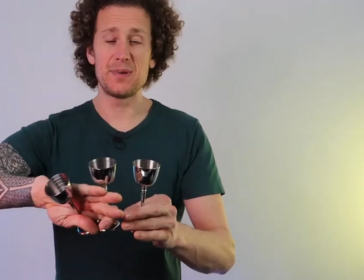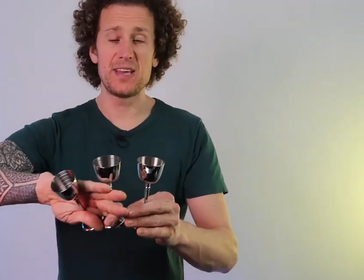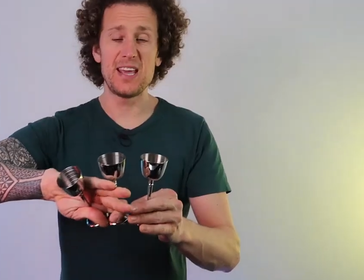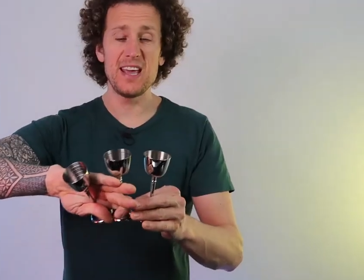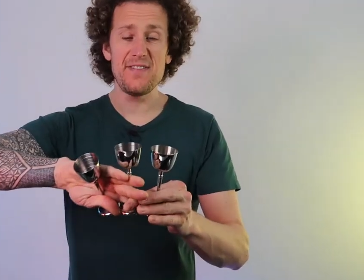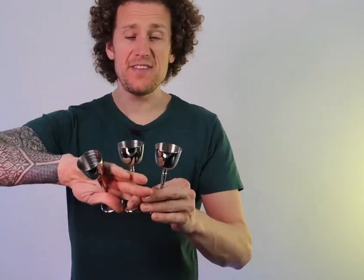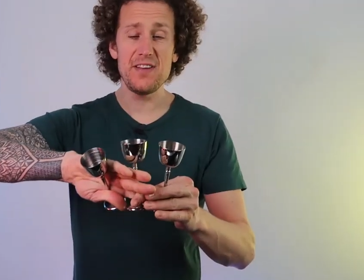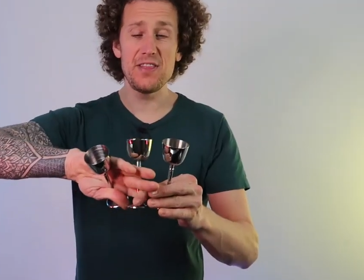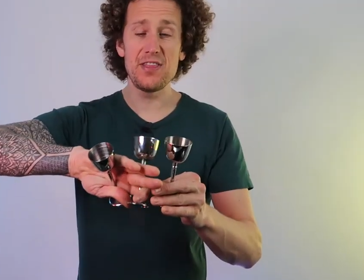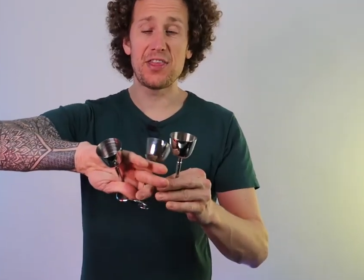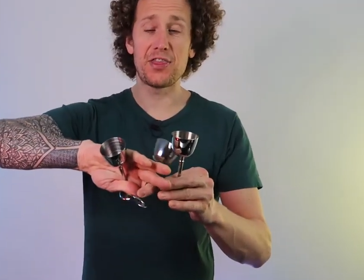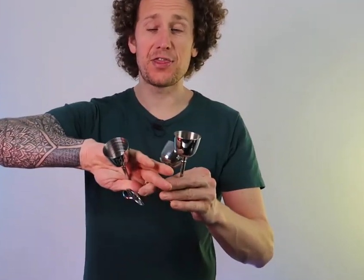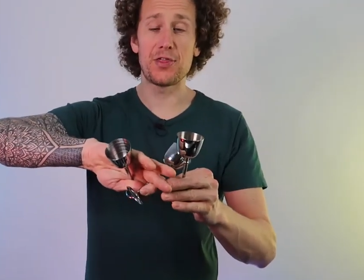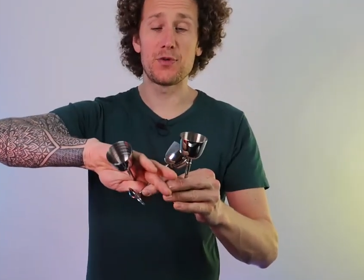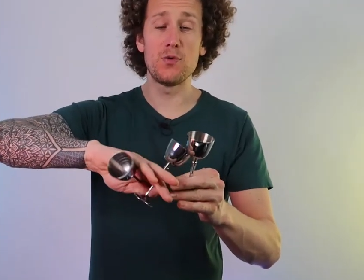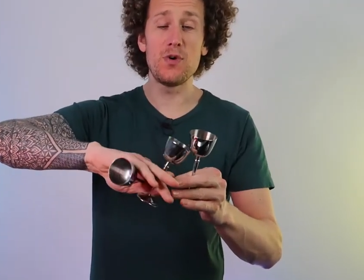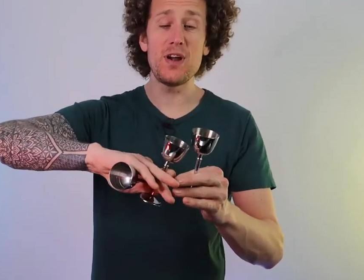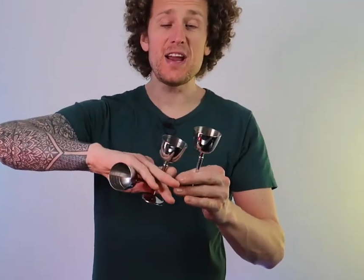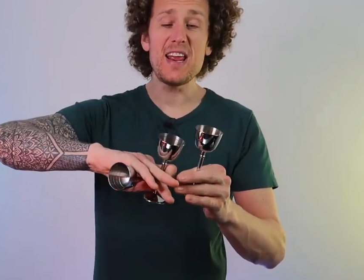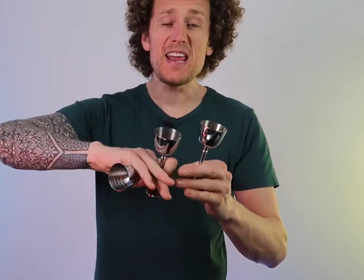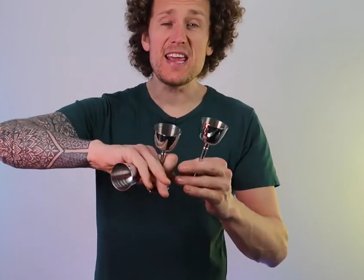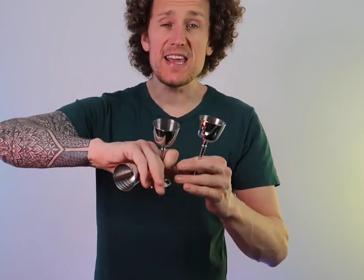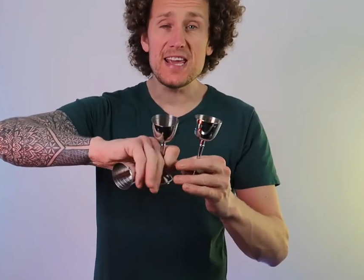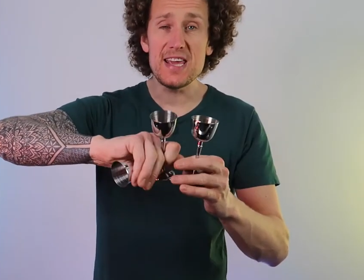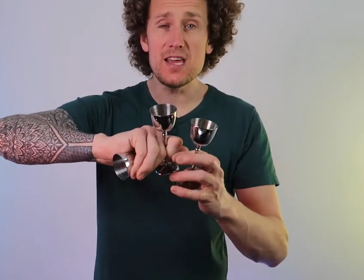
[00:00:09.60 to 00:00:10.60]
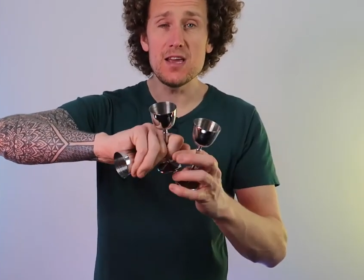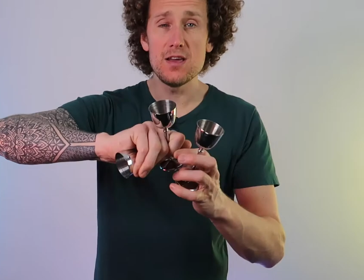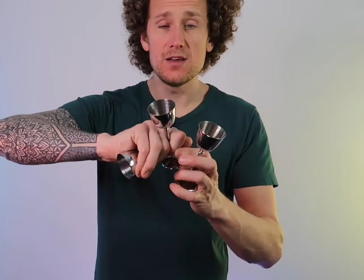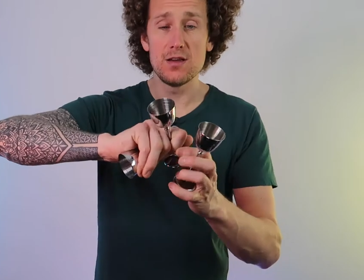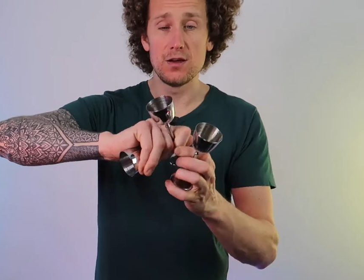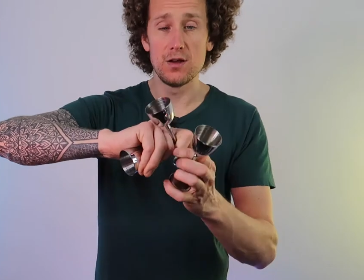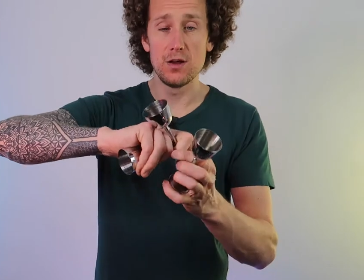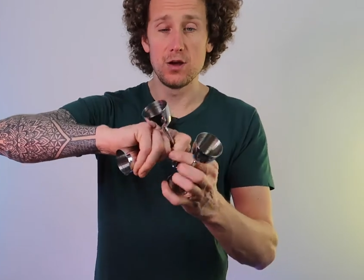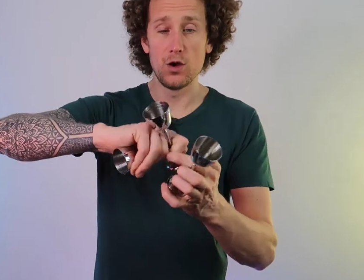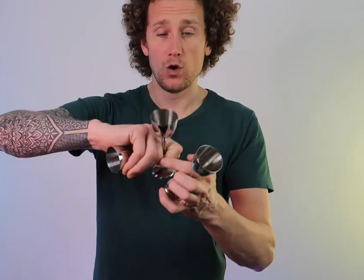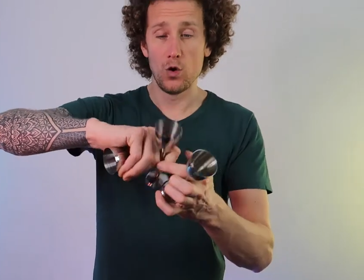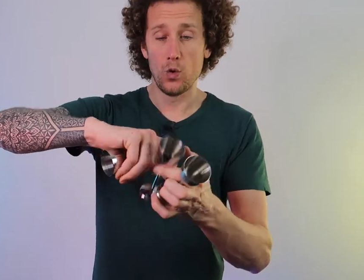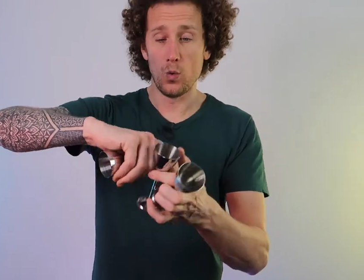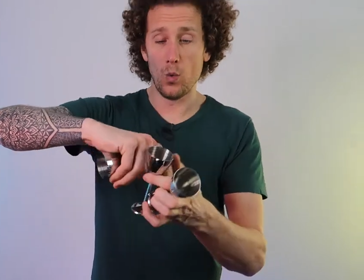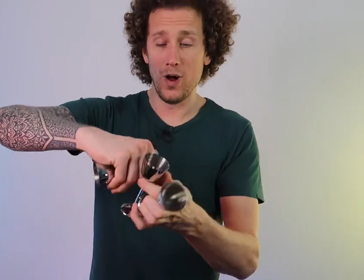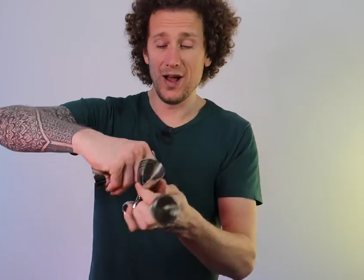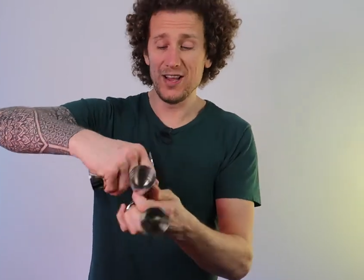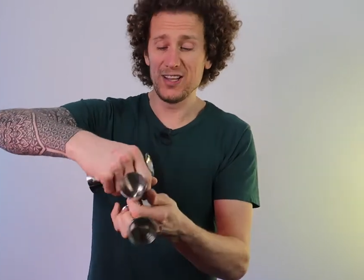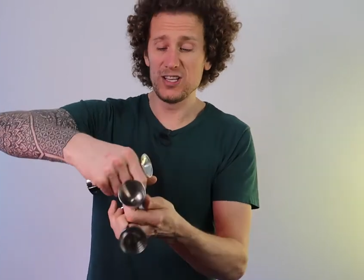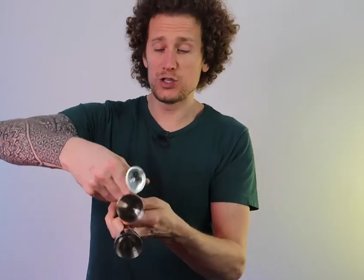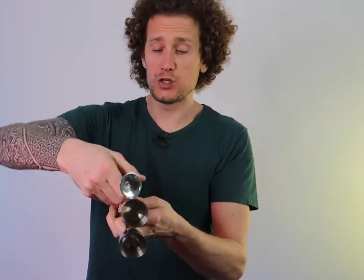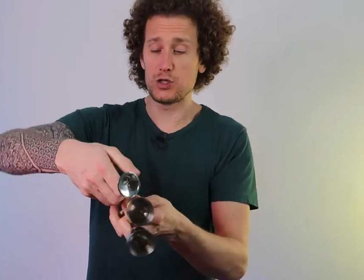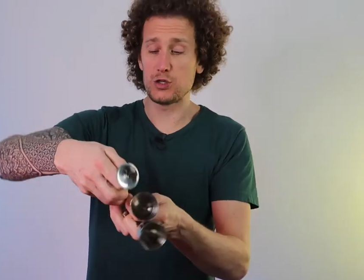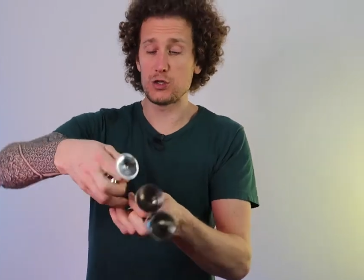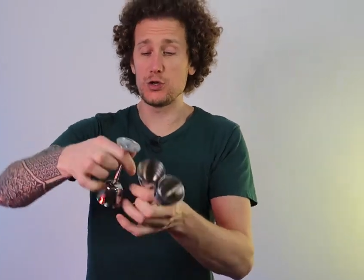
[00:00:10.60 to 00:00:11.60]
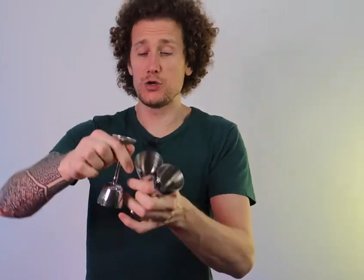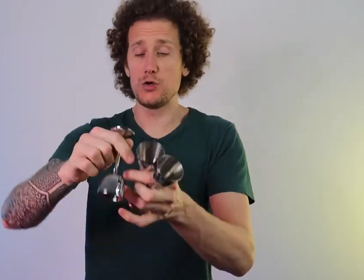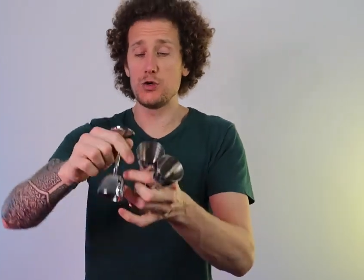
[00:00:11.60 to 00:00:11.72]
I'm giving three Grail